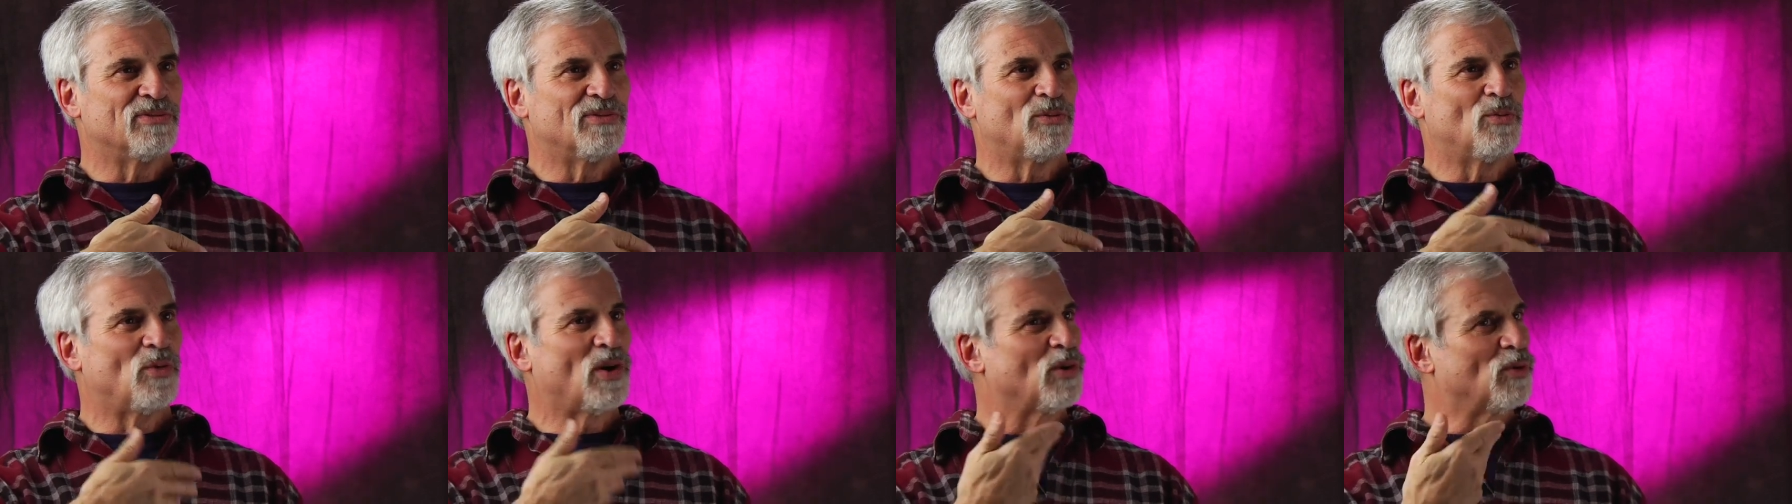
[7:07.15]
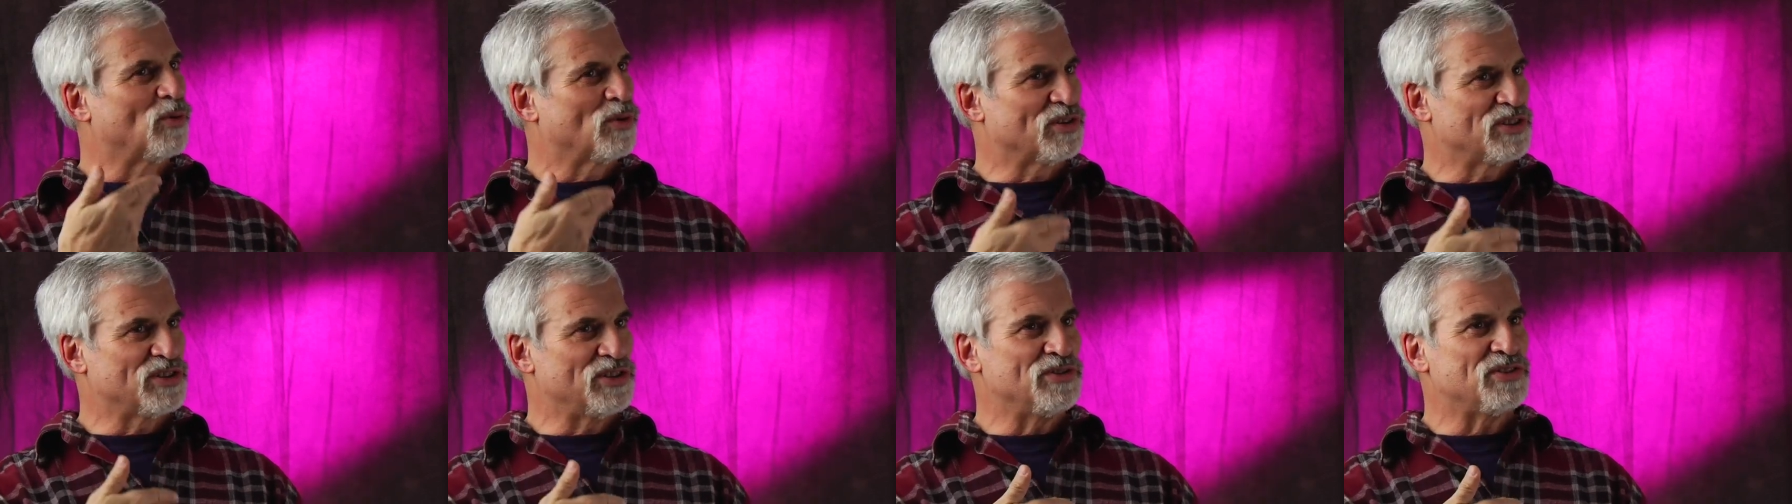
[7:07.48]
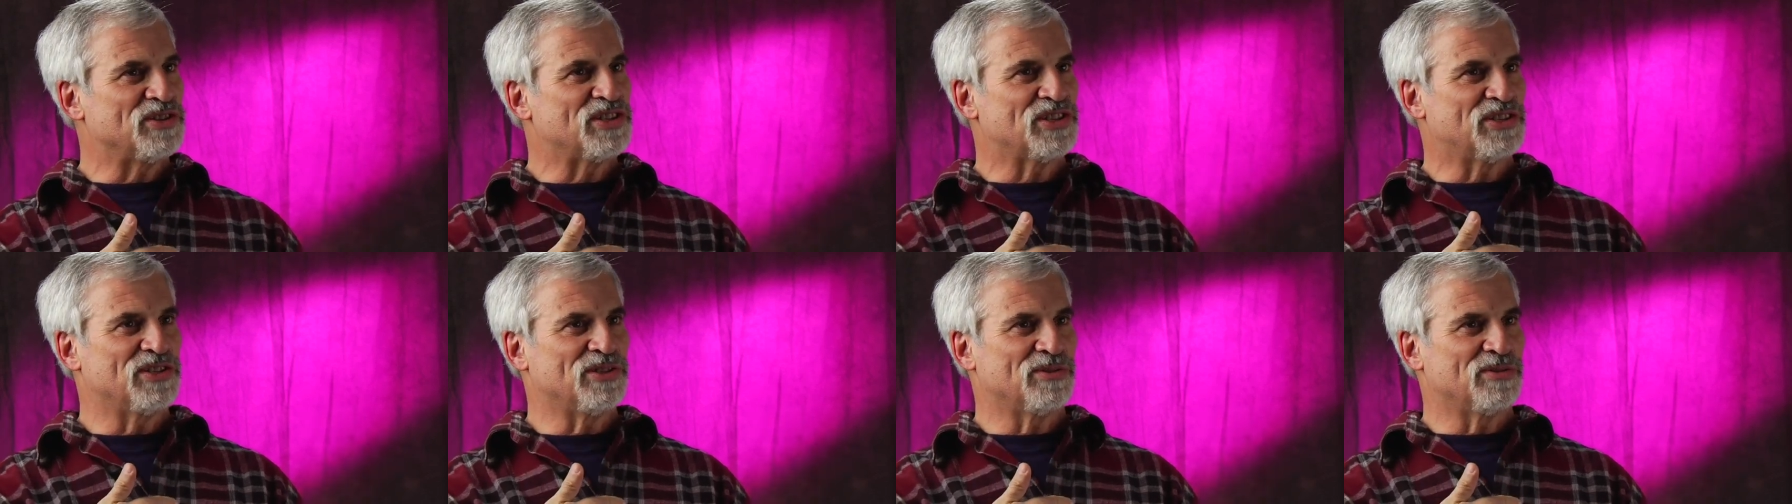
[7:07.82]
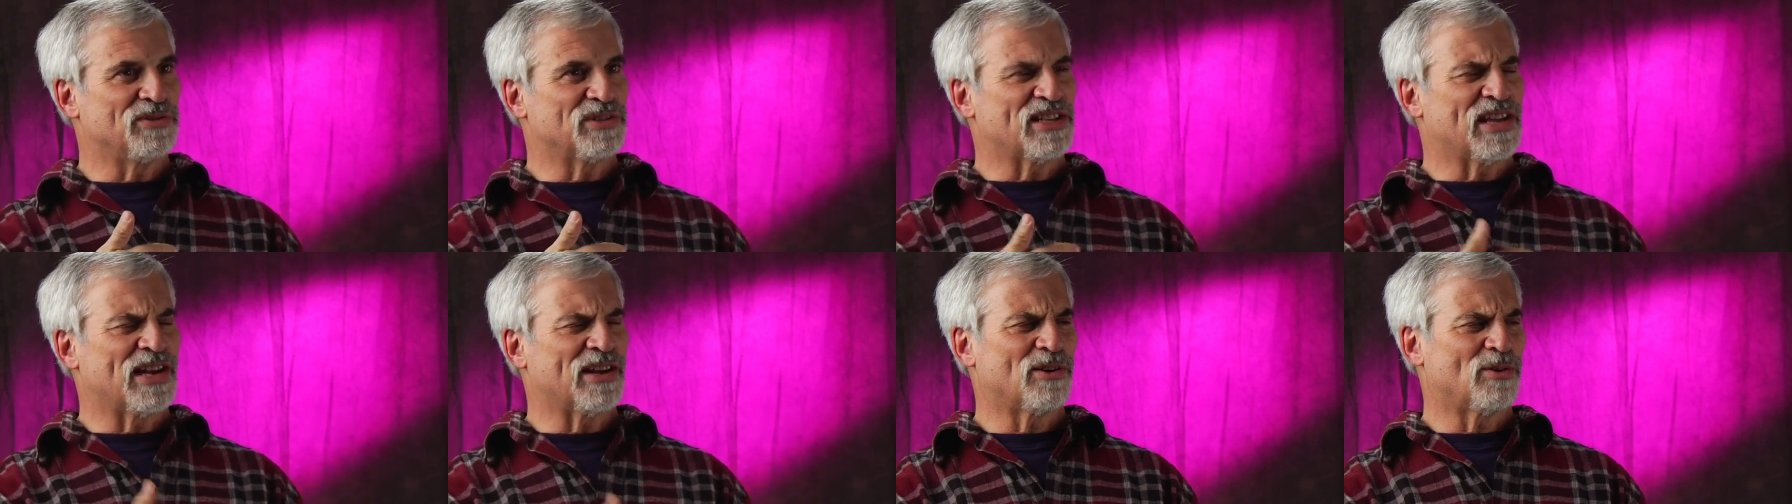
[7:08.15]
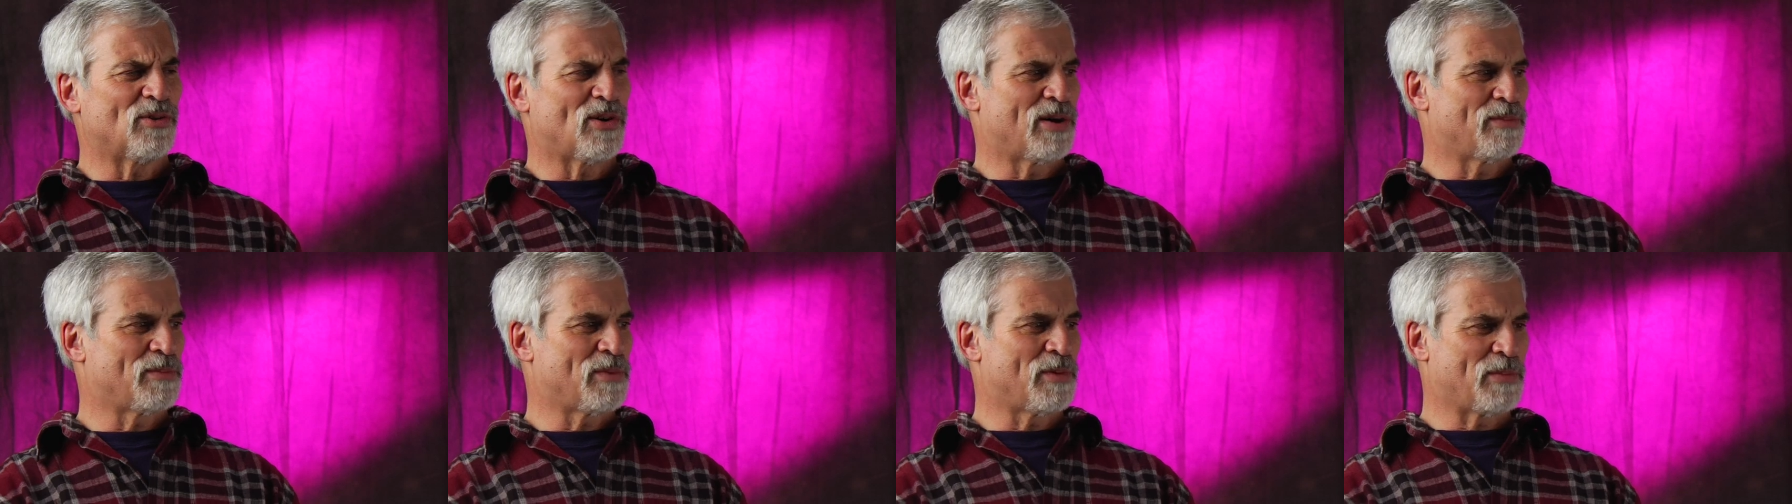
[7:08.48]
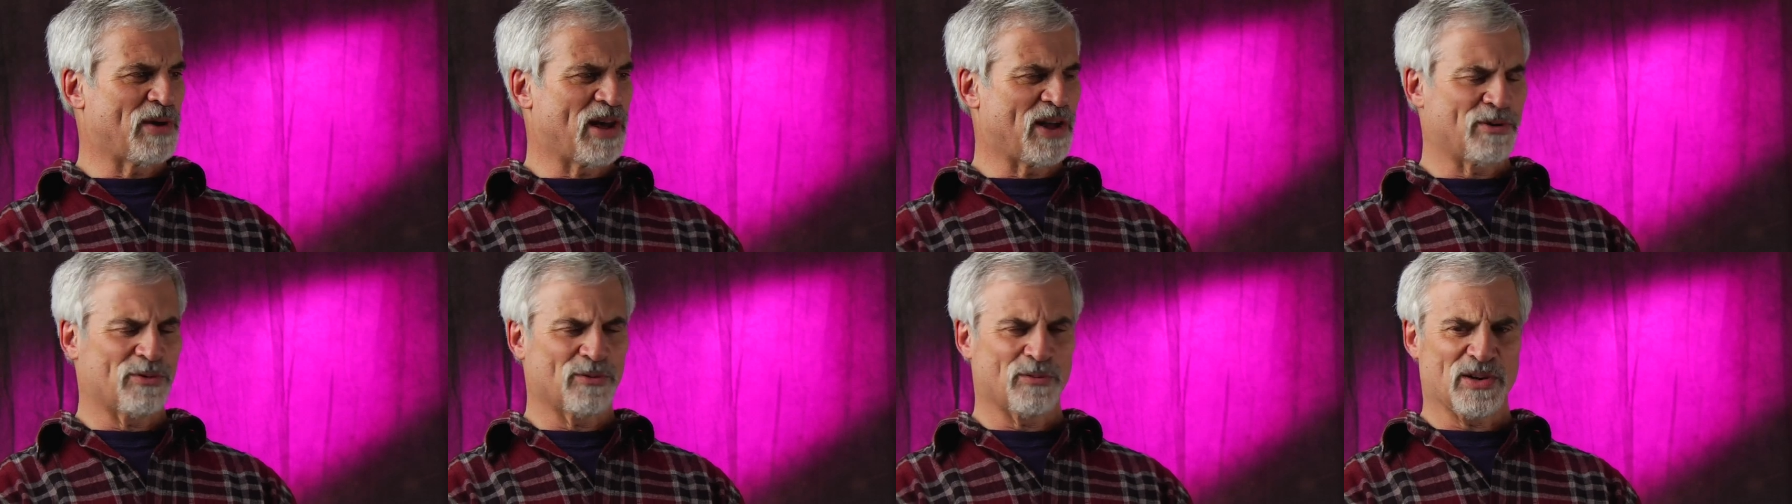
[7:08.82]
what we're used to, saying, oh, I'm a
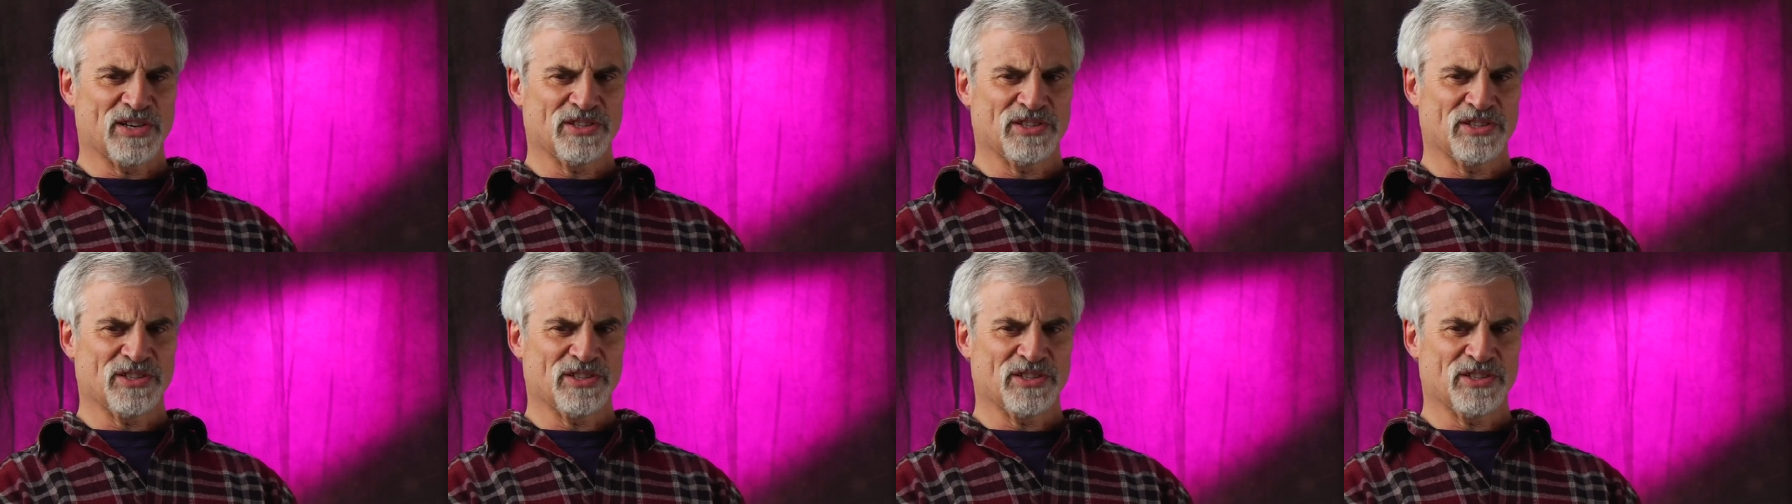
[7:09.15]
modern